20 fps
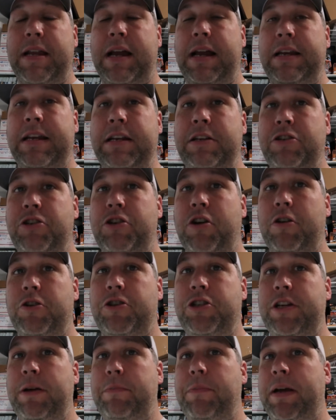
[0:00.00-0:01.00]
that I didn't charge
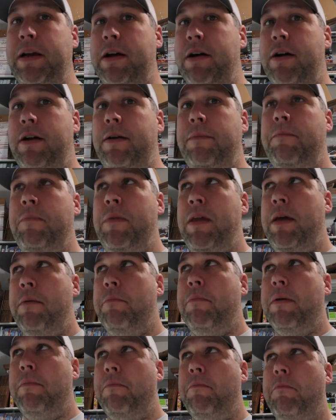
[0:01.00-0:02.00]
shipping on,
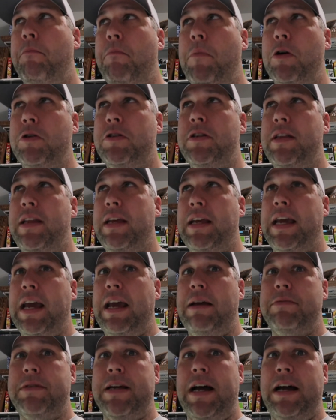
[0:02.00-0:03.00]
but most of the
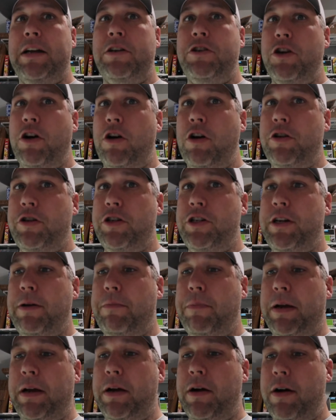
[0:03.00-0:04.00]
games I charged
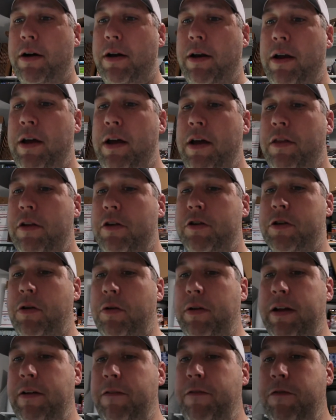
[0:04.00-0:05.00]
shipping on. There's
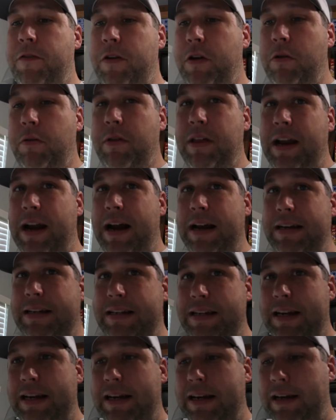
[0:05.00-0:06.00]
only a few that I
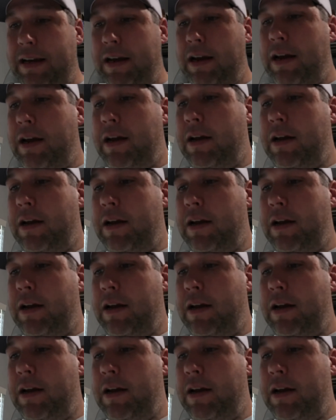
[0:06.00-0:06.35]
didn't.